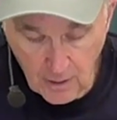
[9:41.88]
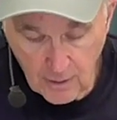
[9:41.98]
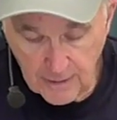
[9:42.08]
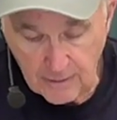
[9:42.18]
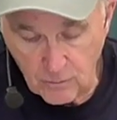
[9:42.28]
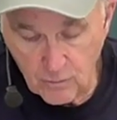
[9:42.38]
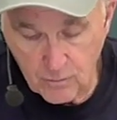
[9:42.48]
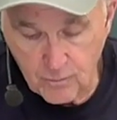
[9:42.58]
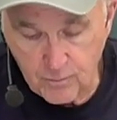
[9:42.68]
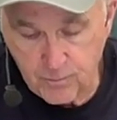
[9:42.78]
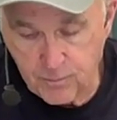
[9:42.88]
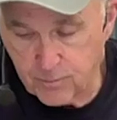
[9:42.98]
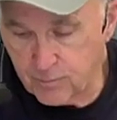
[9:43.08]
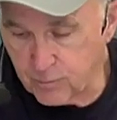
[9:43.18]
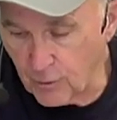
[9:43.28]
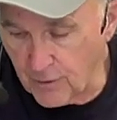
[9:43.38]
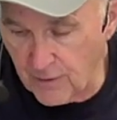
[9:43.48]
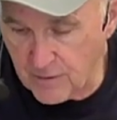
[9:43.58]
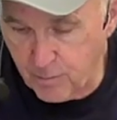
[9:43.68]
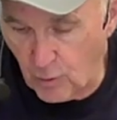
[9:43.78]
Okay, we're to
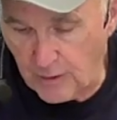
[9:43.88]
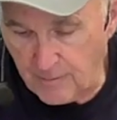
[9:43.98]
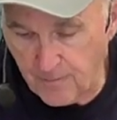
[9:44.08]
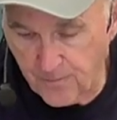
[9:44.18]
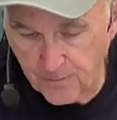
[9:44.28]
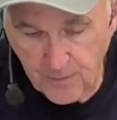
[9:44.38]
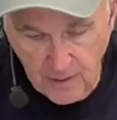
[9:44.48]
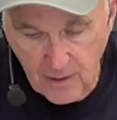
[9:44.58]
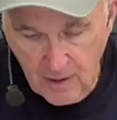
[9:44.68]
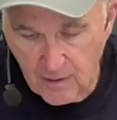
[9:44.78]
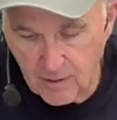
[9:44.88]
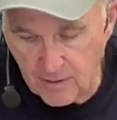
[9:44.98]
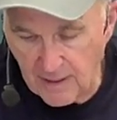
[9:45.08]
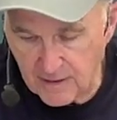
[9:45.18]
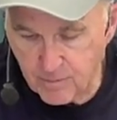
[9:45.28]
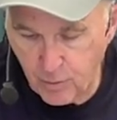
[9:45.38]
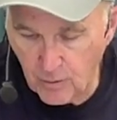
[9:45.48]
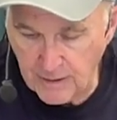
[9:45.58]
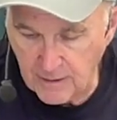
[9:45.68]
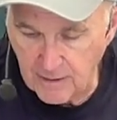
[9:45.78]
this point. The next
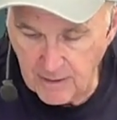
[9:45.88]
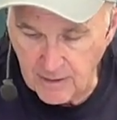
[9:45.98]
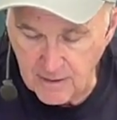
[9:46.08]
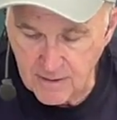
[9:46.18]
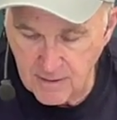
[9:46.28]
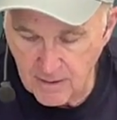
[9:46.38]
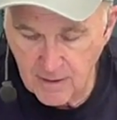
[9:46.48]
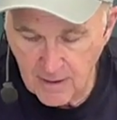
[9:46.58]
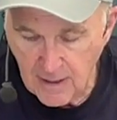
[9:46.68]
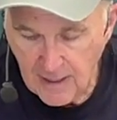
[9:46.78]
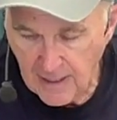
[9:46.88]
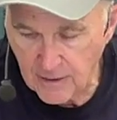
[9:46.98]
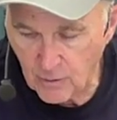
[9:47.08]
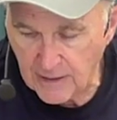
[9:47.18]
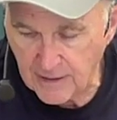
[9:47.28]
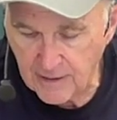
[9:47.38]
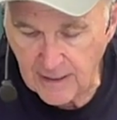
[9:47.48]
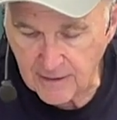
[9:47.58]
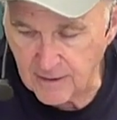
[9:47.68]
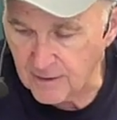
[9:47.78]
point is, how do I
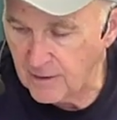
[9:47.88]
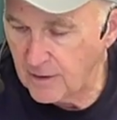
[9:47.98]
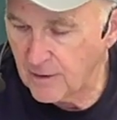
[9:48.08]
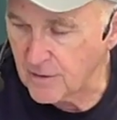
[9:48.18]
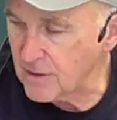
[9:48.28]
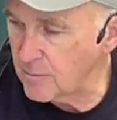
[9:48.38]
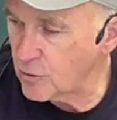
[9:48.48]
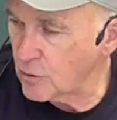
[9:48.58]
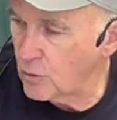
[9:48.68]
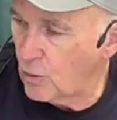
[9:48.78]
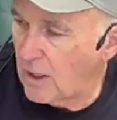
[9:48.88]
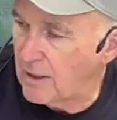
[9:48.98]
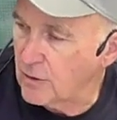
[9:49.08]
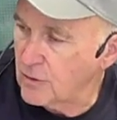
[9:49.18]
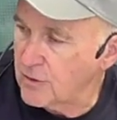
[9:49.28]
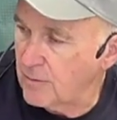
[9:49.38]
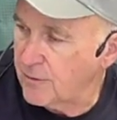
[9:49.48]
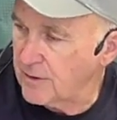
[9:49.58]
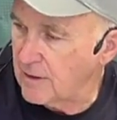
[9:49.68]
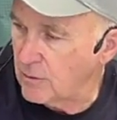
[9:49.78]
connect it to some sort of wire or
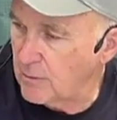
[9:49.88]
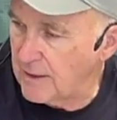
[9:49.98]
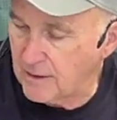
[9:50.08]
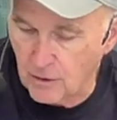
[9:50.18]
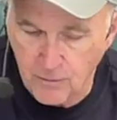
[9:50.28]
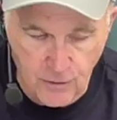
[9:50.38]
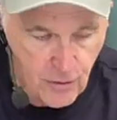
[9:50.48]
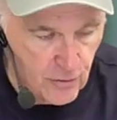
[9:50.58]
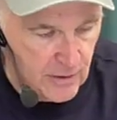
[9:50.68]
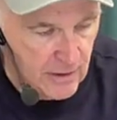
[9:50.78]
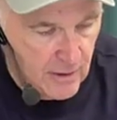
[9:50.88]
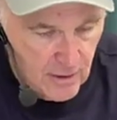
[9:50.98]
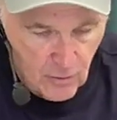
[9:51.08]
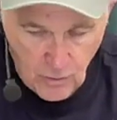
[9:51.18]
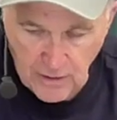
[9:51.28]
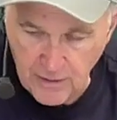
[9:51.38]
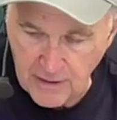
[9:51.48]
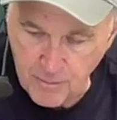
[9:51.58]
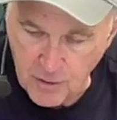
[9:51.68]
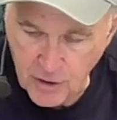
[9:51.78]
something that'll make it over to one of
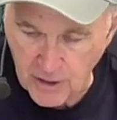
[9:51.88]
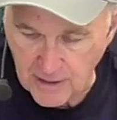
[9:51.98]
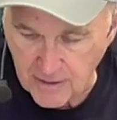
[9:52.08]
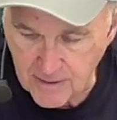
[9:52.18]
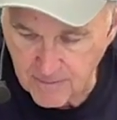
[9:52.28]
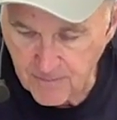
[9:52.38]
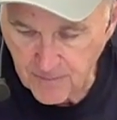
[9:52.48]
these machines?